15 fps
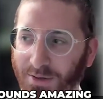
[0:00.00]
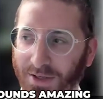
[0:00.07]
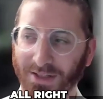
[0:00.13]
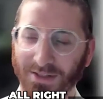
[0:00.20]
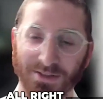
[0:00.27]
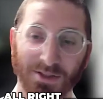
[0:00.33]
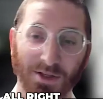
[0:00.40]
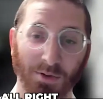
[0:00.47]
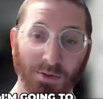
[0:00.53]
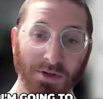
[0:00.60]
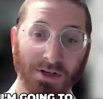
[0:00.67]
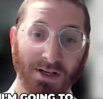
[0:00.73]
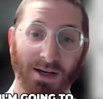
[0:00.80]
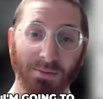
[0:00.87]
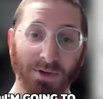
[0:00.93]
All right,
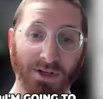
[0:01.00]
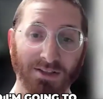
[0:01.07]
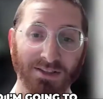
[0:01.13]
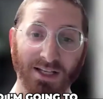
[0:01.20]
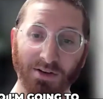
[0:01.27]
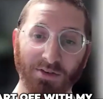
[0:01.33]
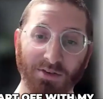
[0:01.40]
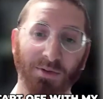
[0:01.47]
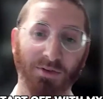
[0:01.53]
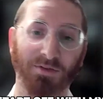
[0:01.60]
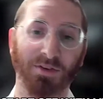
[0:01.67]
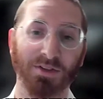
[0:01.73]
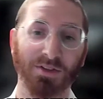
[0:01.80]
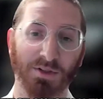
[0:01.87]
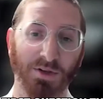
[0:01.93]
so I'm going to start off with
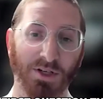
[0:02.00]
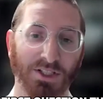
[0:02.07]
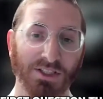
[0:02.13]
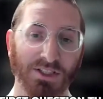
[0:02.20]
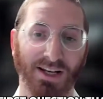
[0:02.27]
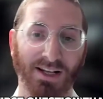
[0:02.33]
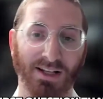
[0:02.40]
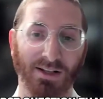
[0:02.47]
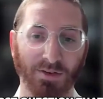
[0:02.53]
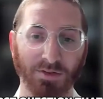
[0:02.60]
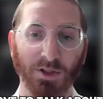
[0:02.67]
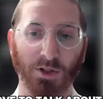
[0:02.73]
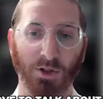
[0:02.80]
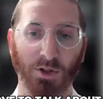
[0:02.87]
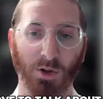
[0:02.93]
my first question that I
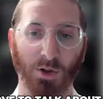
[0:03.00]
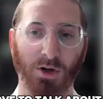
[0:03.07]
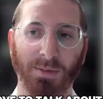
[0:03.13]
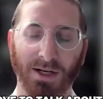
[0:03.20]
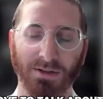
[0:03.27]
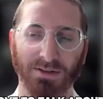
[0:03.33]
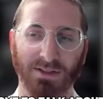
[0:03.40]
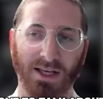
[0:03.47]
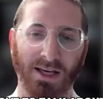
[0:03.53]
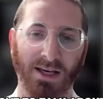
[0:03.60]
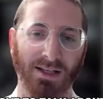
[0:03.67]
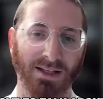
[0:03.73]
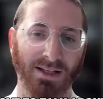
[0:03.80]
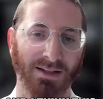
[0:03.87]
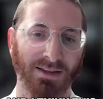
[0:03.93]
love to talk about,
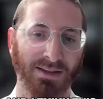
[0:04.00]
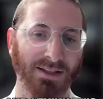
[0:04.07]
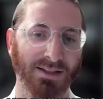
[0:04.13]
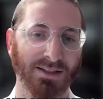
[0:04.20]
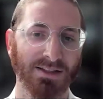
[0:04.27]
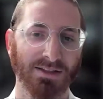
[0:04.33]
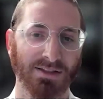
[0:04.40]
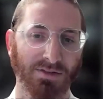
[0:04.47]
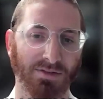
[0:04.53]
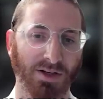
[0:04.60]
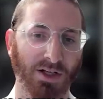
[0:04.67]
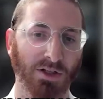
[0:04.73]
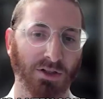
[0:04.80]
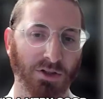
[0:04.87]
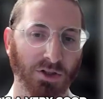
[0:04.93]
and I think this is a
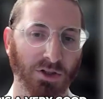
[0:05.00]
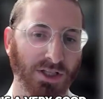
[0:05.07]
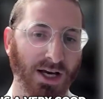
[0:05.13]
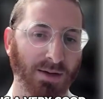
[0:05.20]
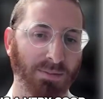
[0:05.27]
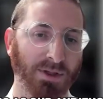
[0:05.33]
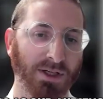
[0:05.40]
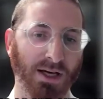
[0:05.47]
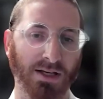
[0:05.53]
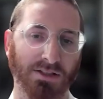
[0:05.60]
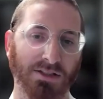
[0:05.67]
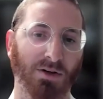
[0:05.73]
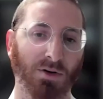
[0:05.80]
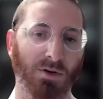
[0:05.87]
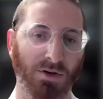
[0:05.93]
very good topic
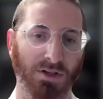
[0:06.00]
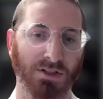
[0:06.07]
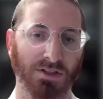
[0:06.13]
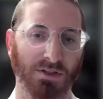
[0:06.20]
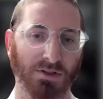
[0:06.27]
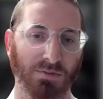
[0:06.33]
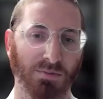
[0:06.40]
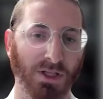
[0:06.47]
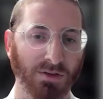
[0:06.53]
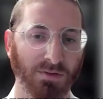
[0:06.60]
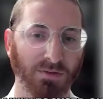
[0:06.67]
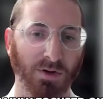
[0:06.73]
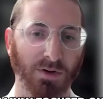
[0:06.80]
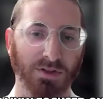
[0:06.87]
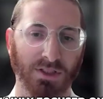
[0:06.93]
as our audience is
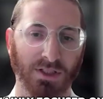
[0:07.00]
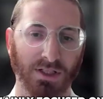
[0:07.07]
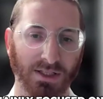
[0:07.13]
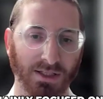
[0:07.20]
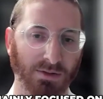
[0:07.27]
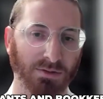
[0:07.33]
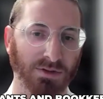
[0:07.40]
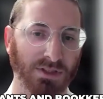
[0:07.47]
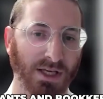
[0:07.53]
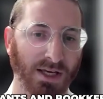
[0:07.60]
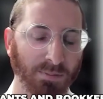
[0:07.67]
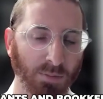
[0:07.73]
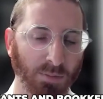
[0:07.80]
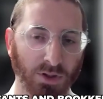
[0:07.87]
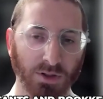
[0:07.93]
mainly focused on accountants
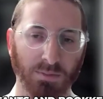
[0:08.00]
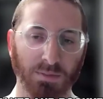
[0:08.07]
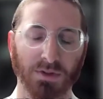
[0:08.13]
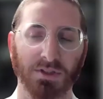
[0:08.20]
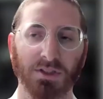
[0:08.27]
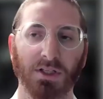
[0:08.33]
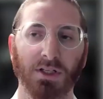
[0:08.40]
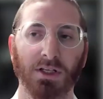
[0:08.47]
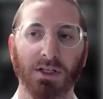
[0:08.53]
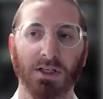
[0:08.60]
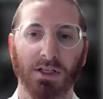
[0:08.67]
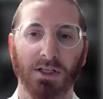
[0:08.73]
and bookkeepers.